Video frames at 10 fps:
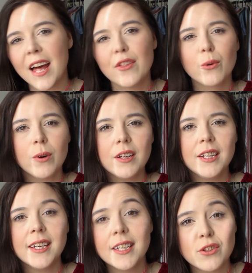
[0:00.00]
And the
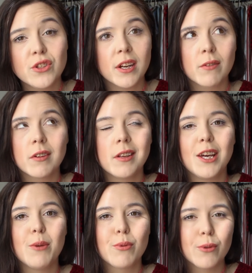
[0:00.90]
quality is
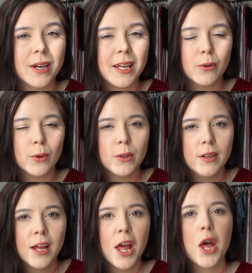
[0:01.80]
generally pretty
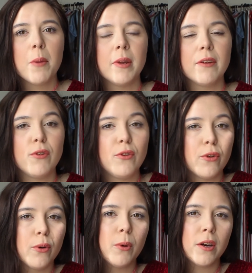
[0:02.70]
good. But if you
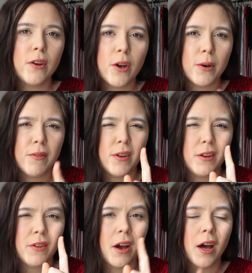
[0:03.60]
do want to know if it
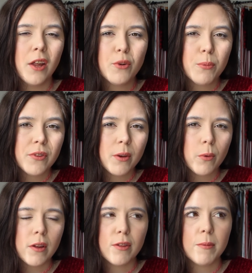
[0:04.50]
is 100%
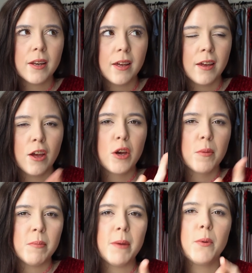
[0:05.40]
worth the money,
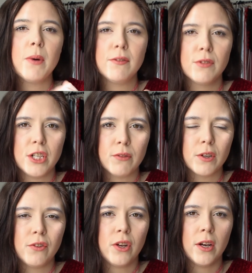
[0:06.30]
maybe wait for
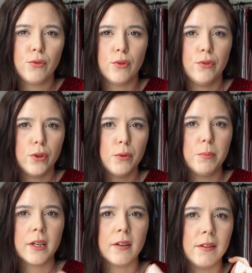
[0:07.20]
Jeffree Star's review,
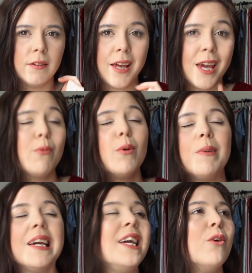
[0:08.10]
because he will
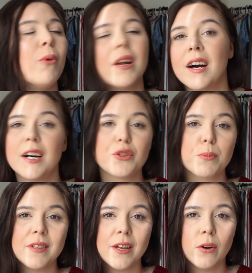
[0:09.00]
be
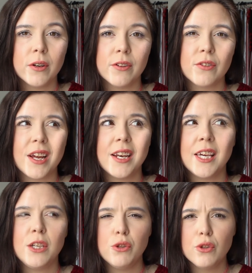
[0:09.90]
100% honest, and
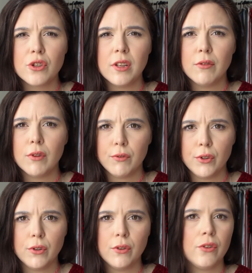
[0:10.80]
he usually
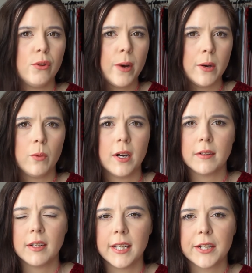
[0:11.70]
reviews the Wet n
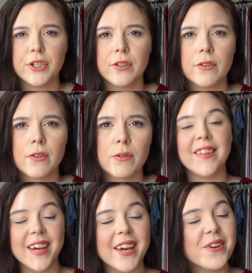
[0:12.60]
Wild collections.
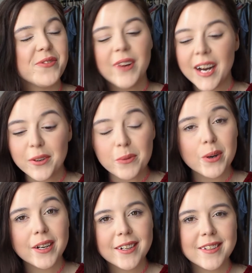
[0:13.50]
The final
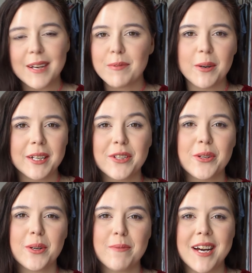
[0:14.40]
product I'm going to
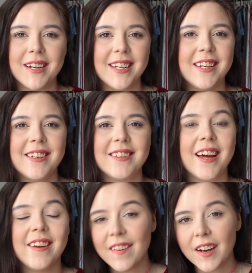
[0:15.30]
talk about is
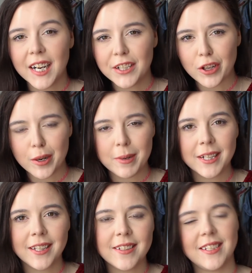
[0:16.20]
another eyeshadow
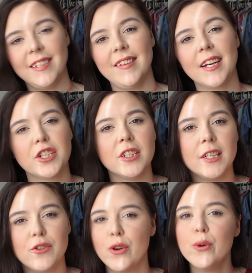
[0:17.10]
palette. It is
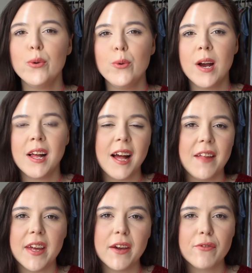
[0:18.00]
actually two,
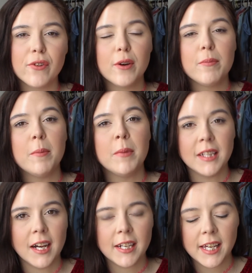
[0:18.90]
and they are from
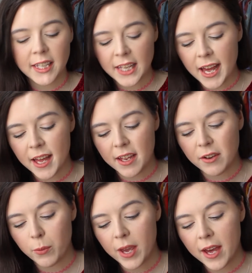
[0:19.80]
Milani,
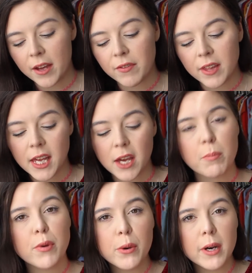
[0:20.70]
and we have the
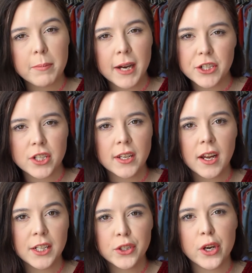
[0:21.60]
Pure Passion
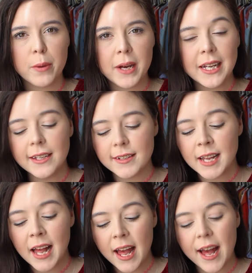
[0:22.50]
eyeshadow palette
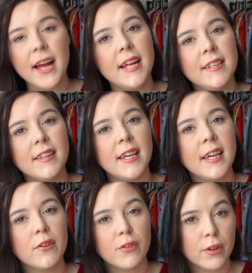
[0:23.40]
and
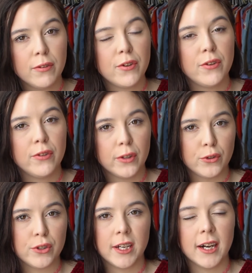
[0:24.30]
the Soft and
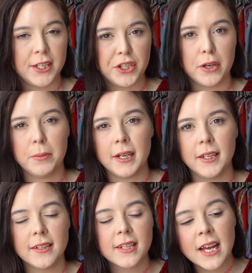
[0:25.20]
Sultry eyeshadow
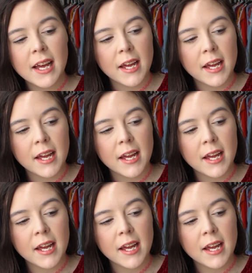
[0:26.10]
palette.